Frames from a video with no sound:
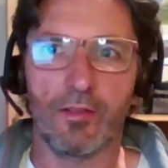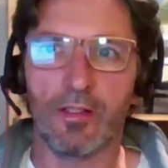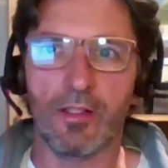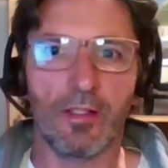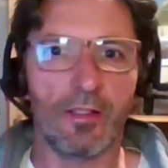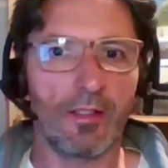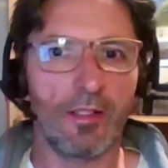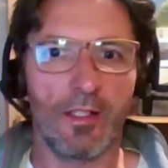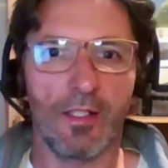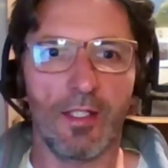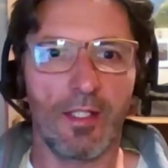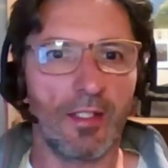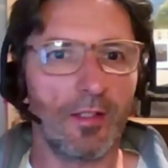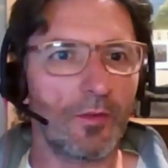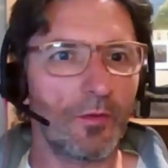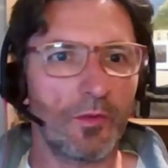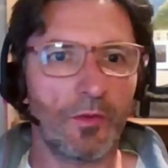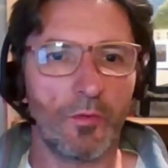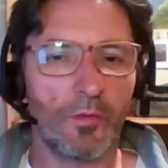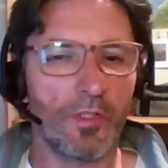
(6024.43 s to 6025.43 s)
Yeah,
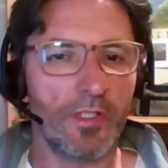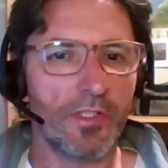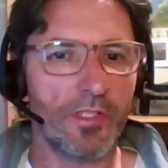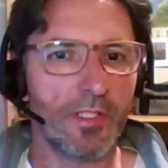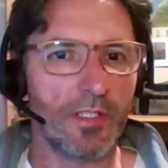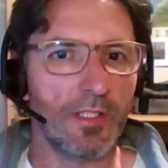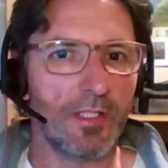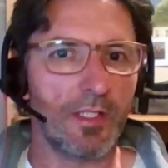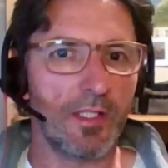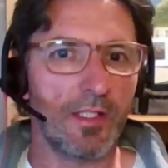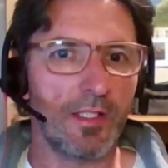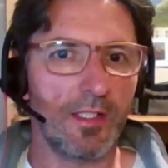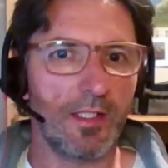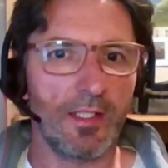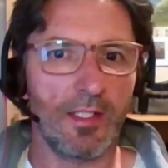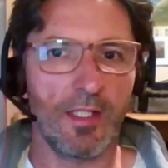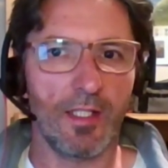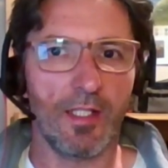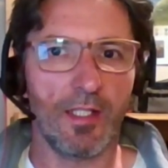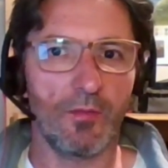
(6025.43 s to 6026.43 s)
good question.
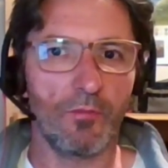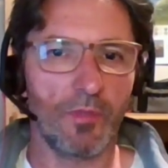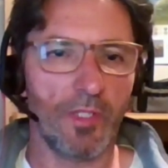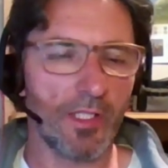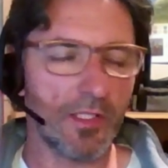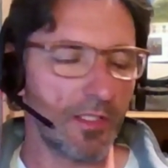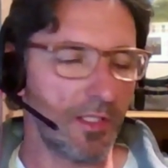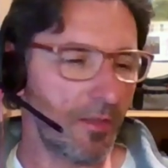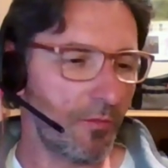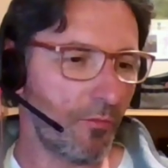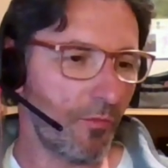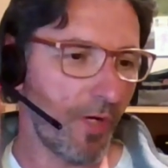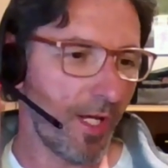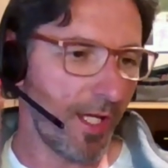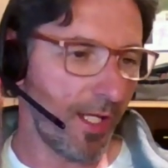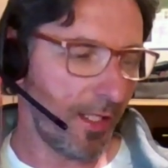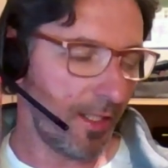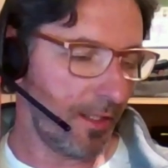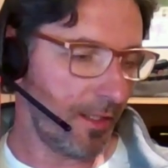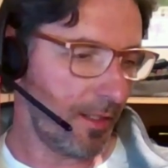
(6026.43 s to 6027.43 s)
We actually
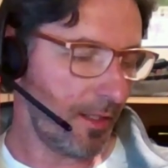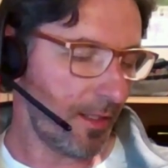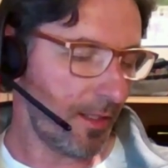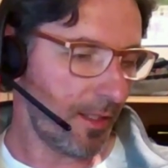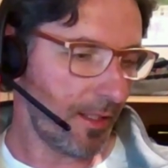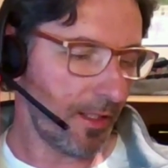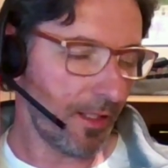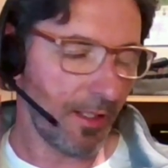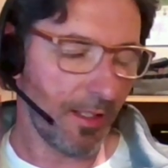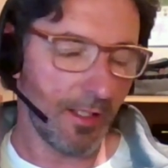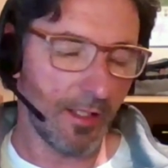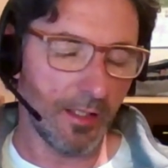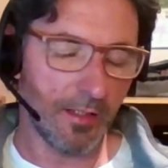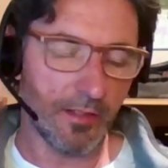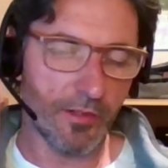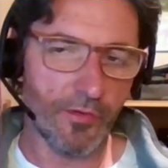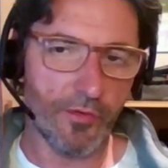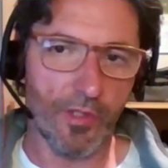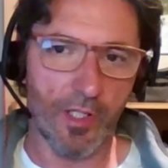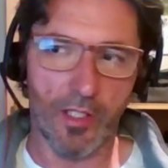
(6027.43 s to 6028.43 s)
ran a
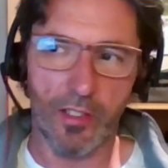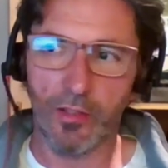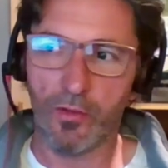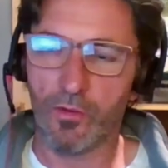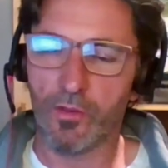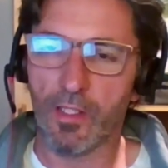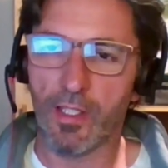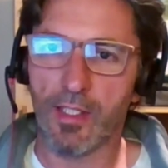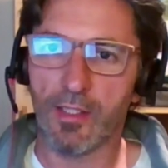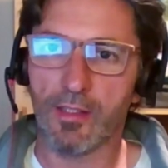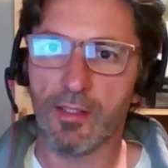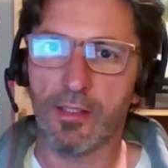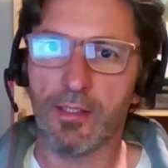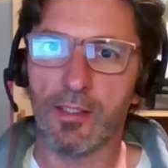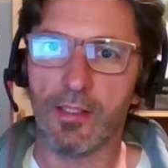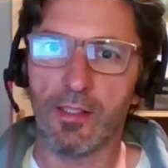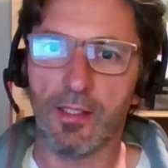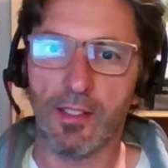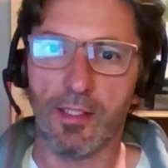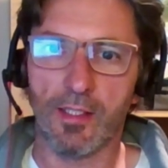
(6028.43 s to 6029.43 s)
trial at
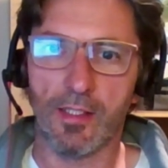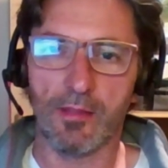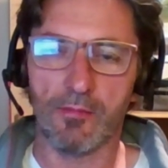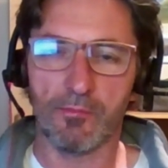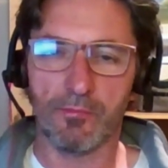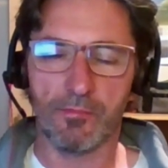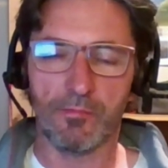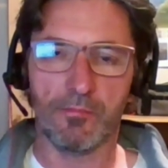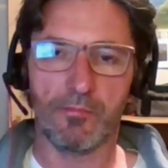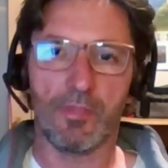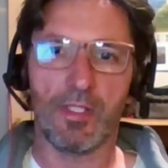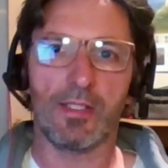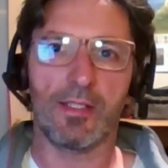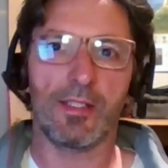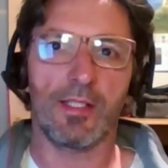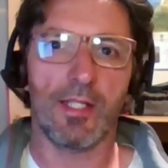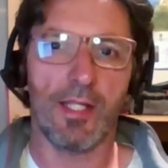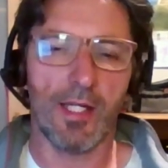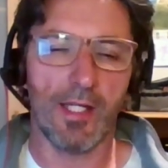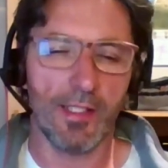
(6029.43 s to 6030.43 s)
the
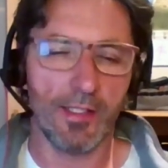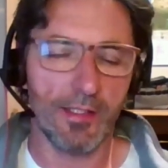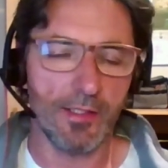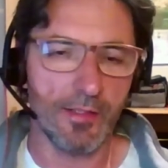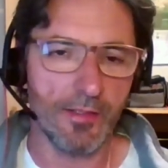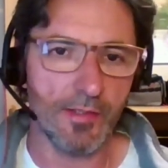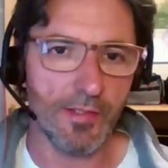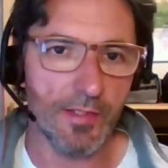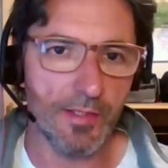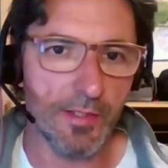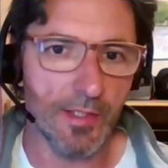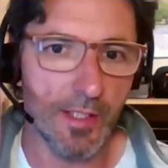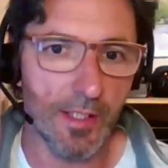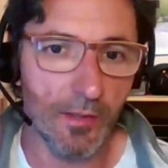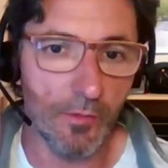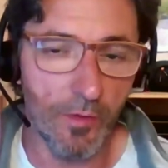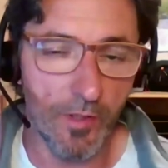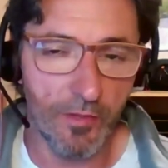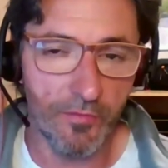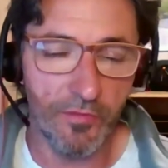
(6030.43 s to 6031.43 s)
gardens
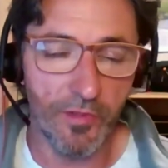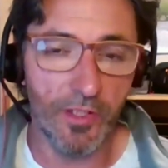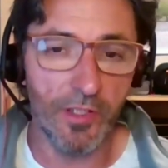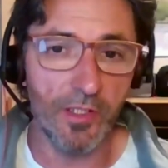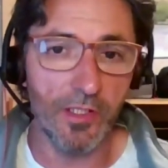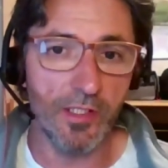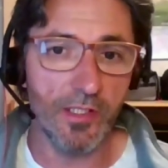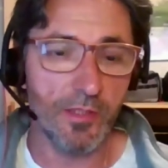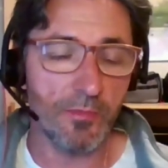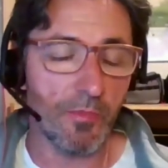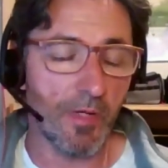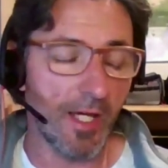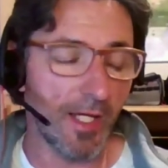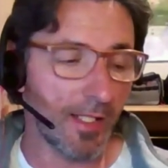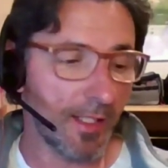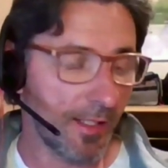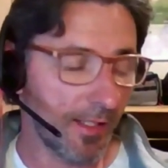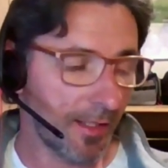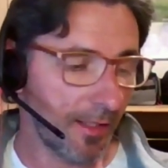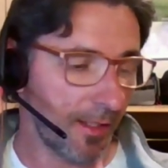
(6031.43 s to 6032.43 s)
quite a few years
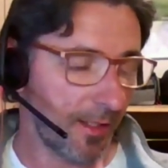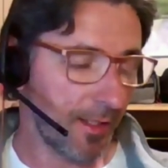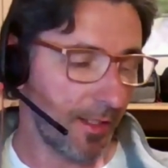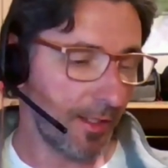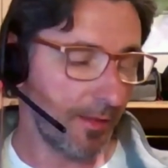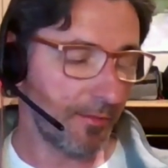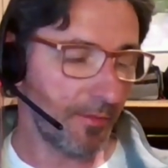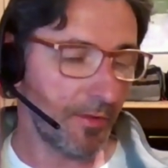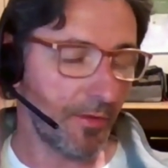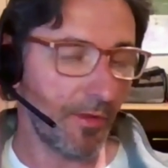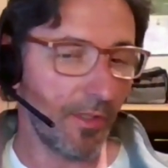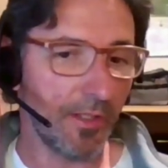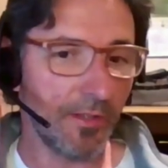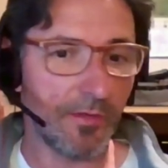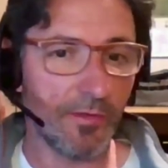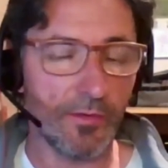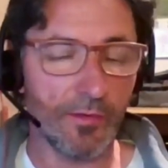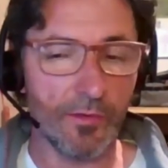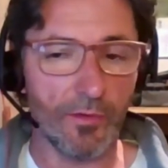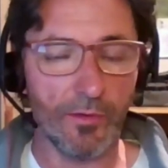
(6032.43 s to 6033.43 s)
back, trying
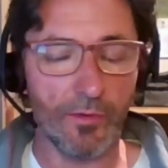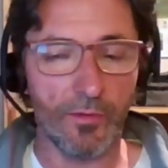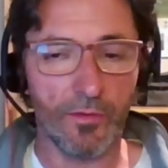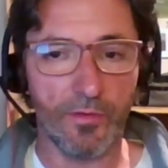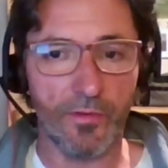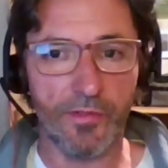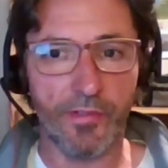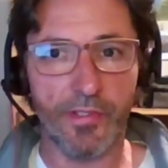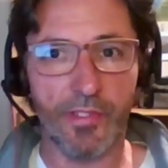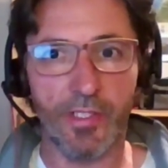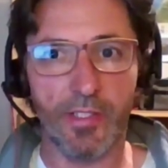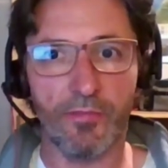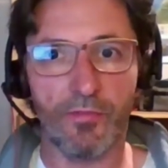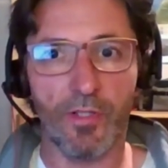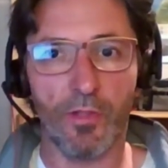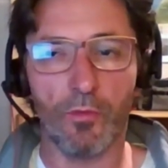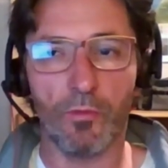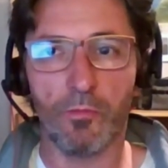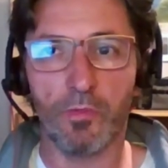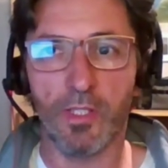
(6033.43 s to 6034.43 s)
to see if
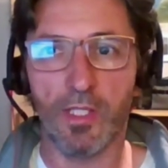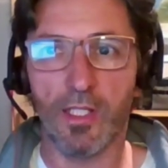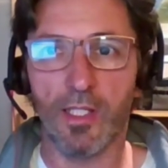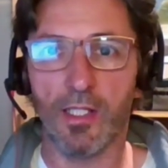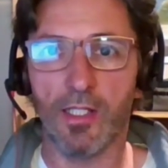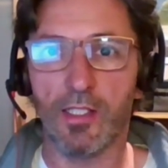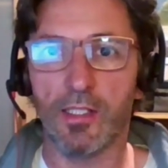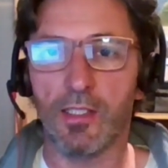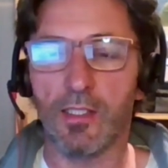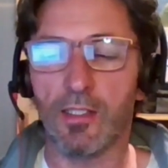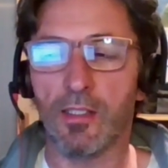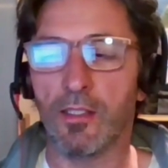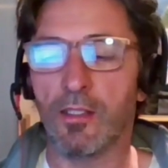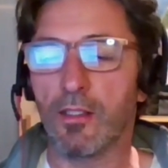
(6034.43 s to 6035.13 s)
there would be any